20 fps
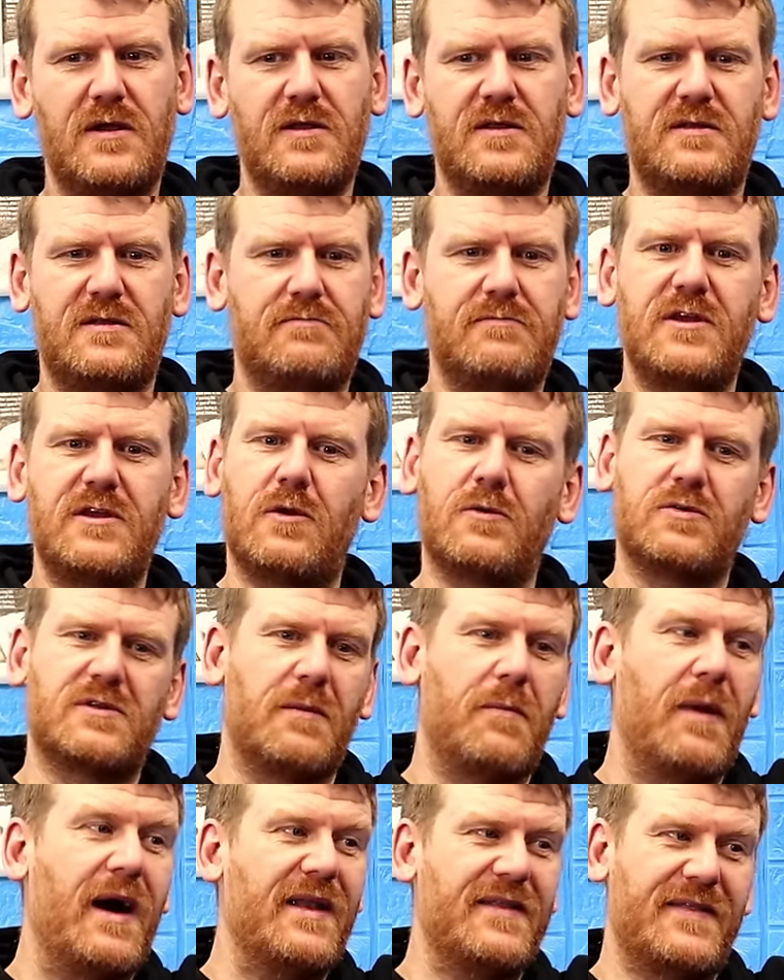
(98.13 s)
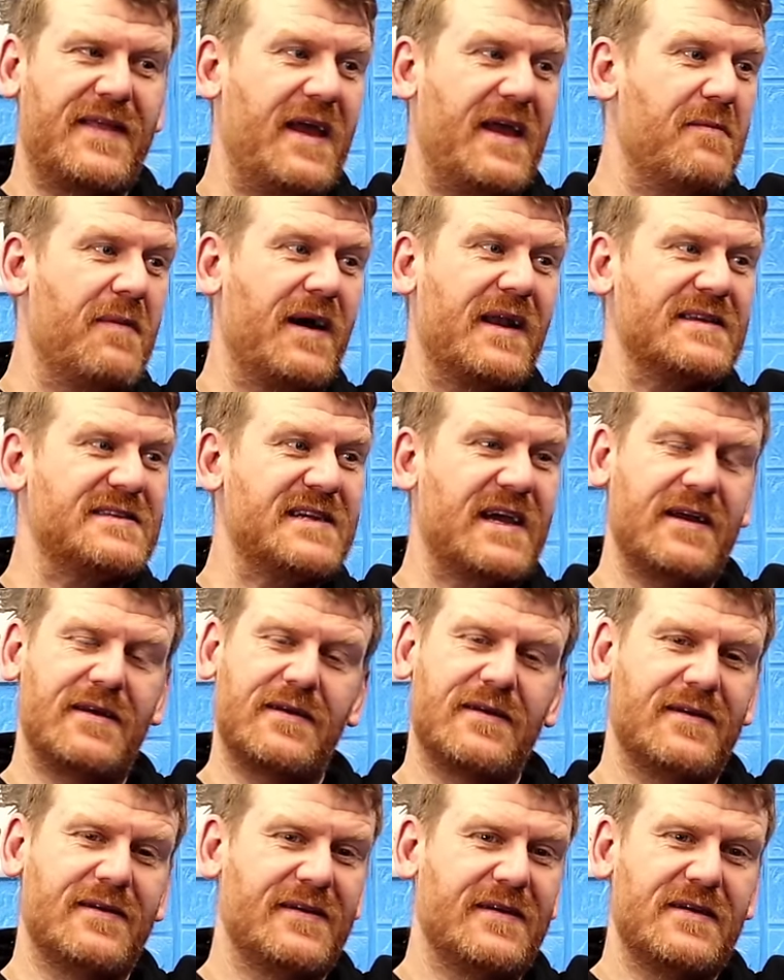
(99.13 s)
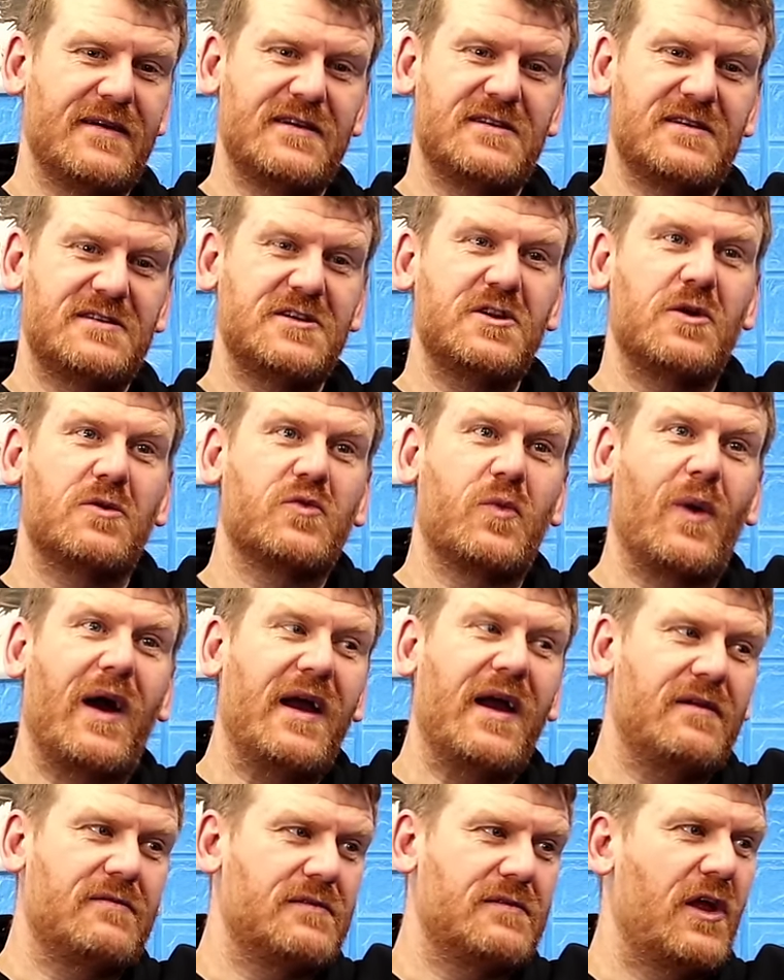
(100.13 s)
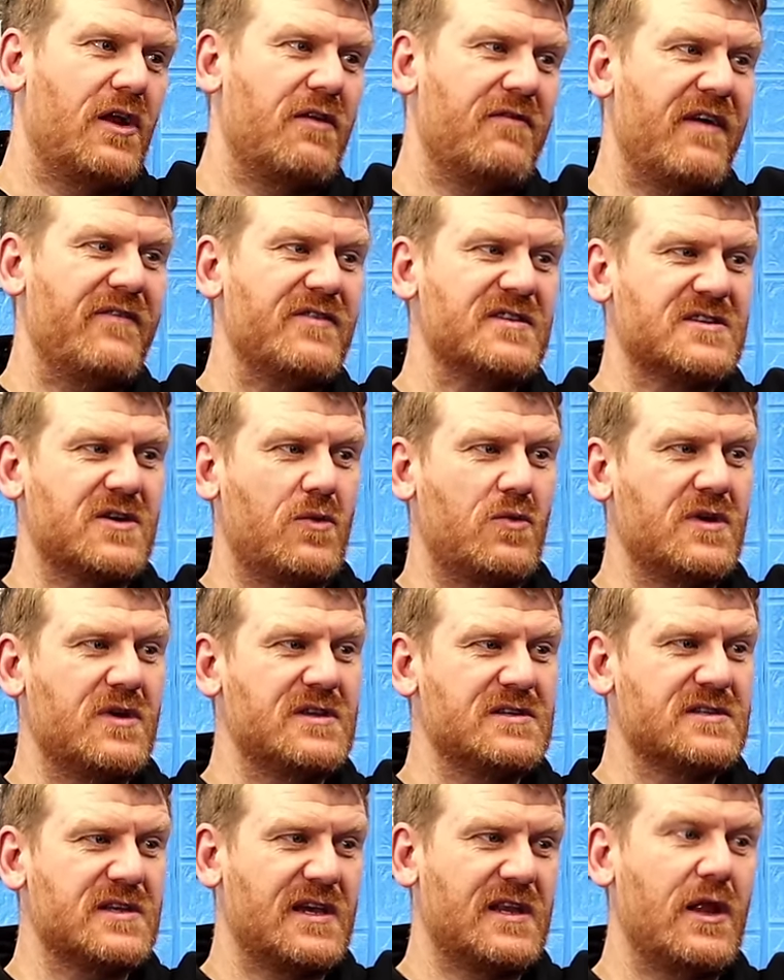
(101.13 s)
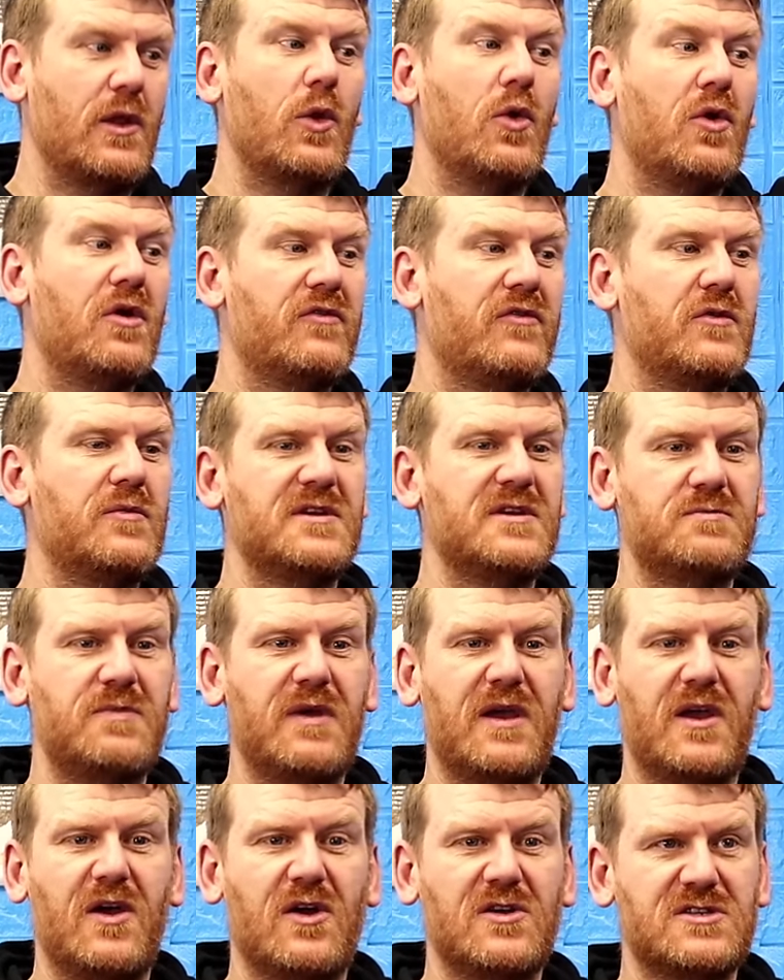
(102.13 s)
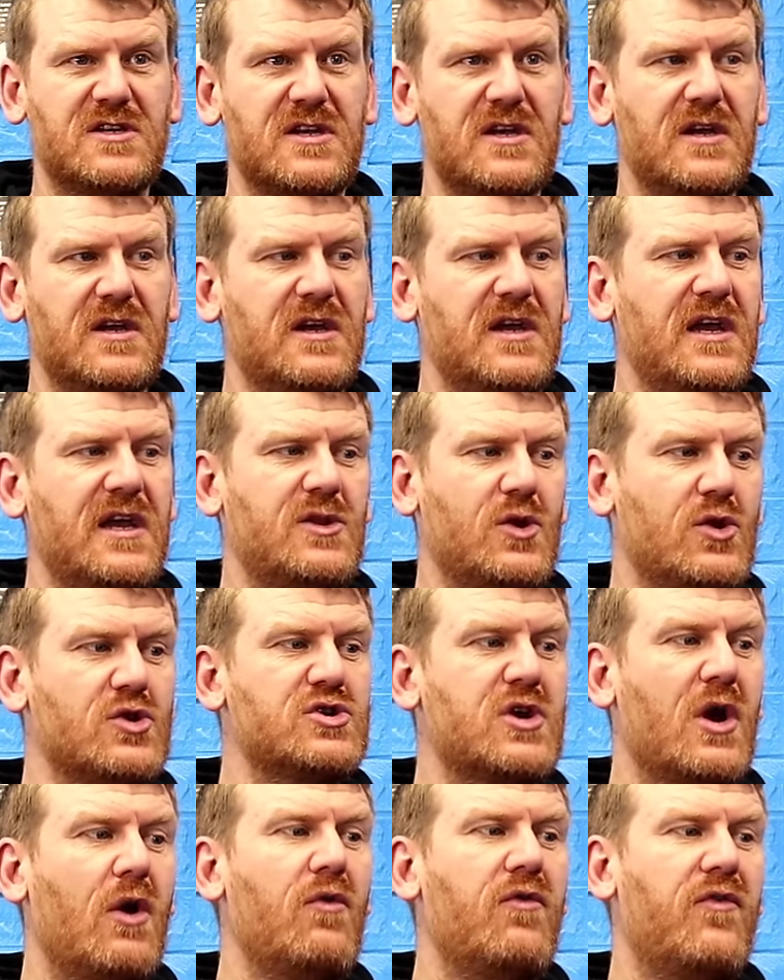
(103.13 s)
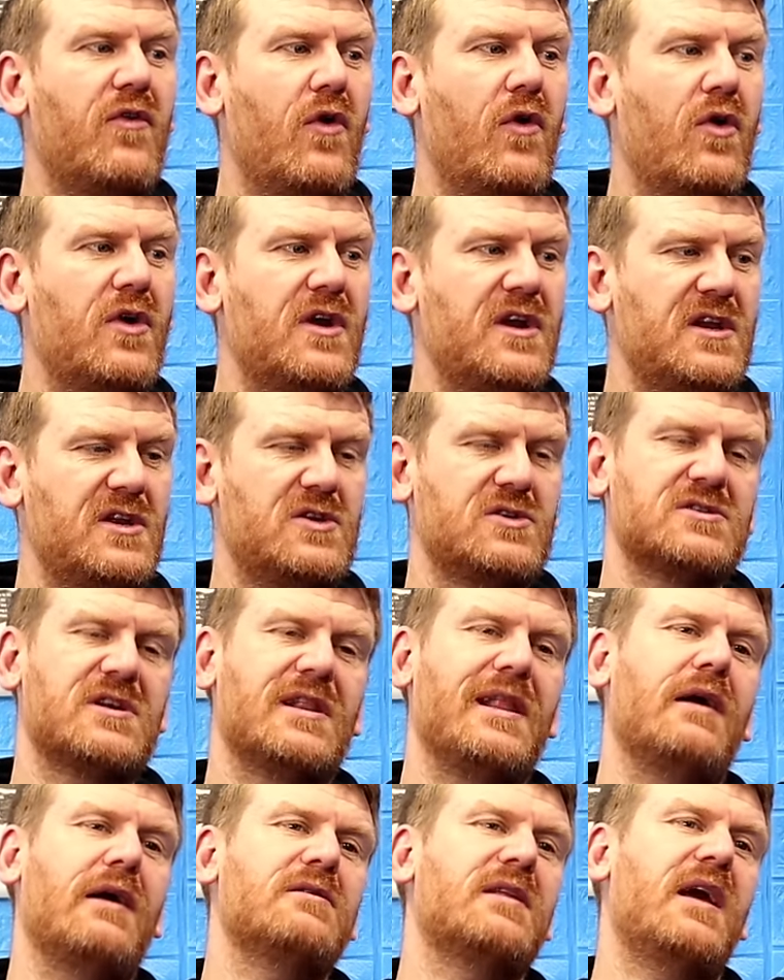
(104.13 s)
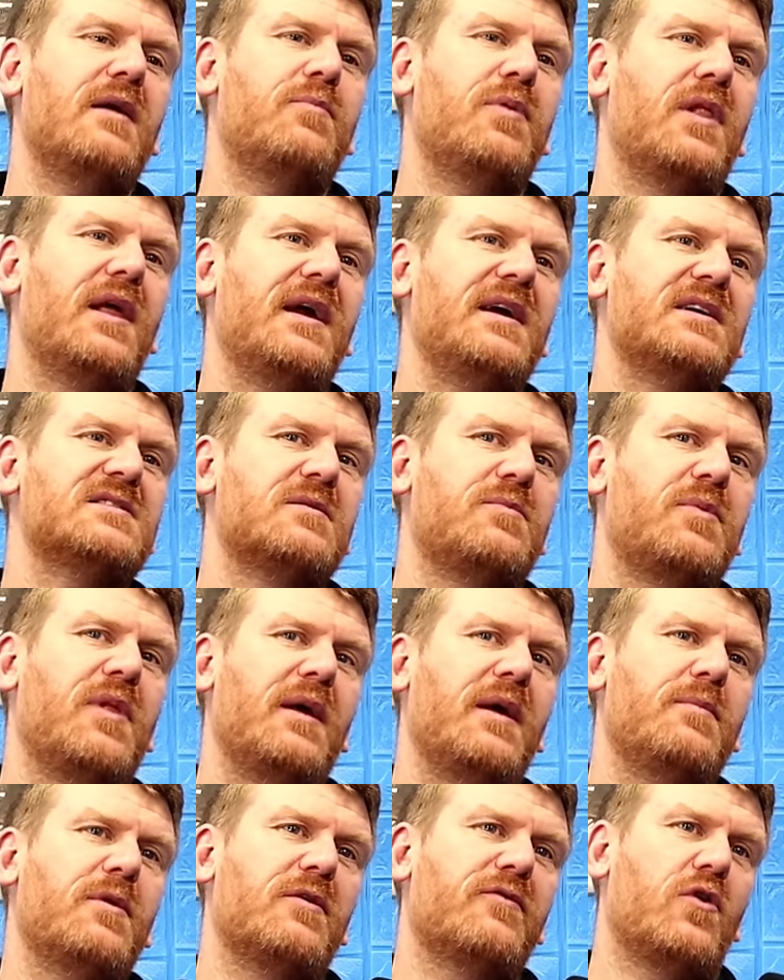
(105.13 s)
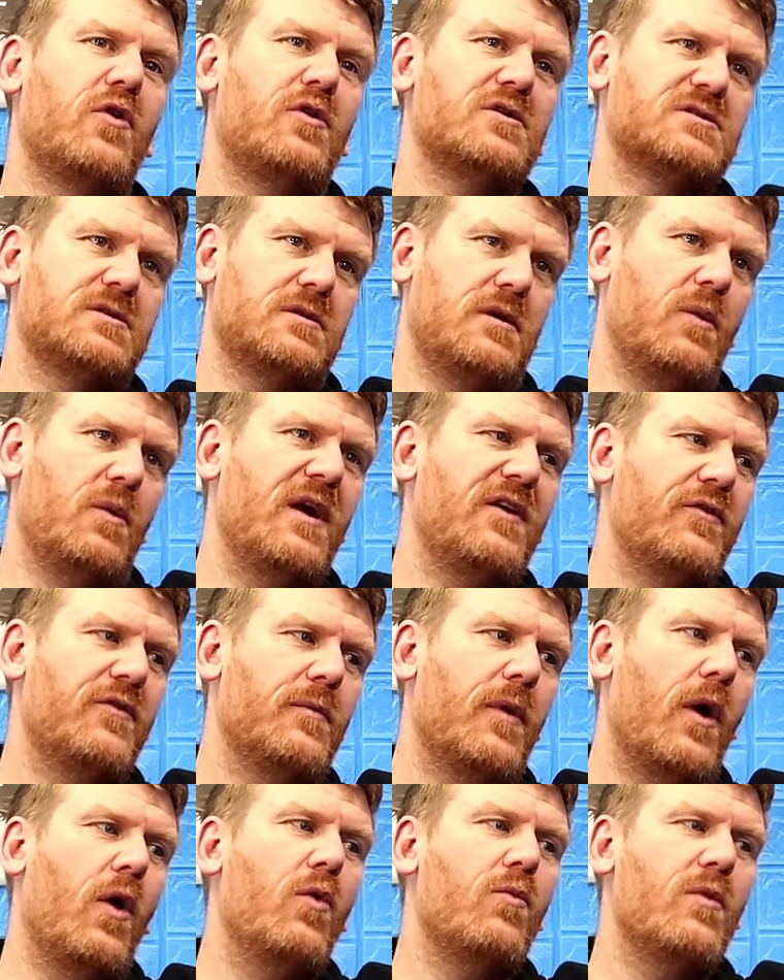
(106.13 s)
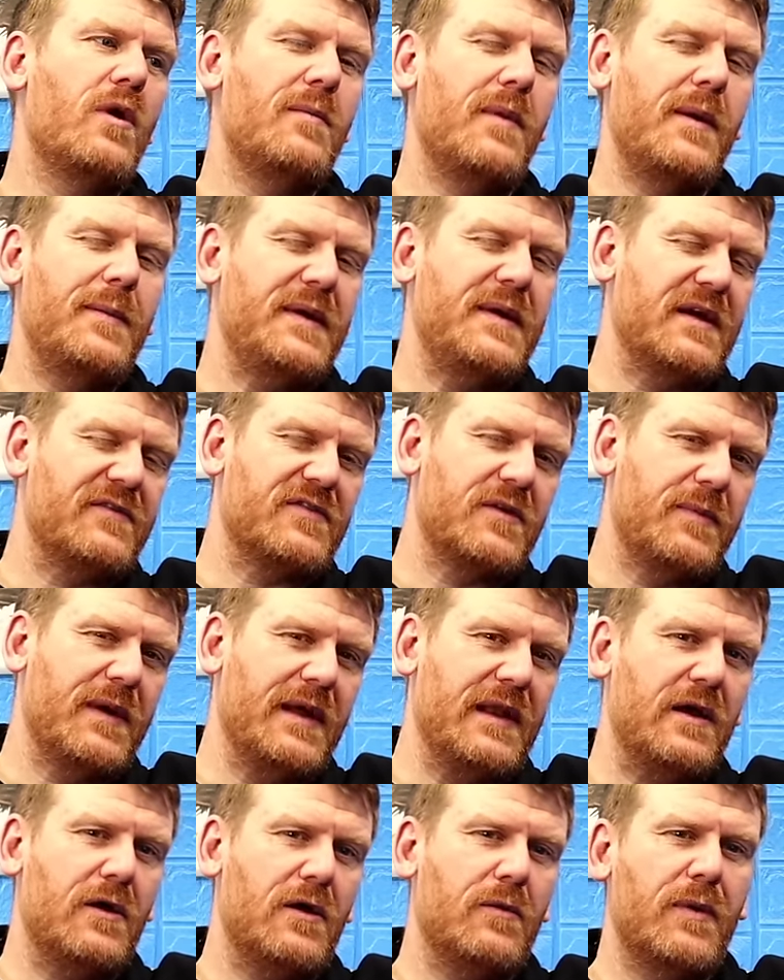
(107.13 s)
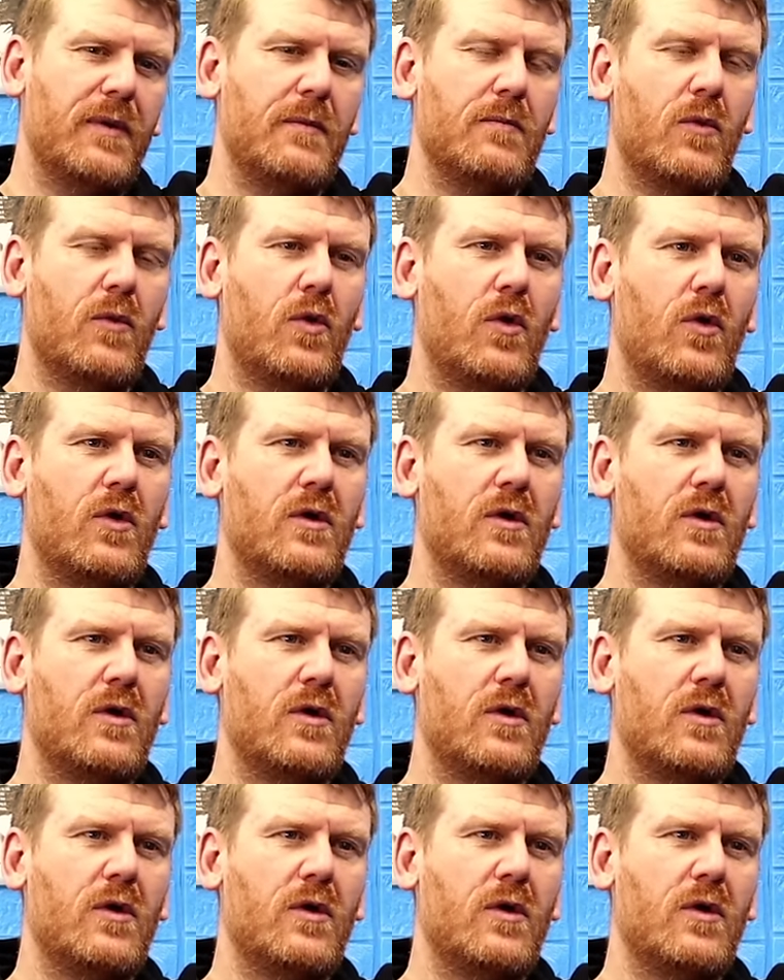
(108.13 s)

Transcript: you know, the team manager, so, you know, it's why a lot of Evertonians like the look of him, is because he does go for it. He does allow their players to play. But of course, away from home, where maybe you have to be a little bit more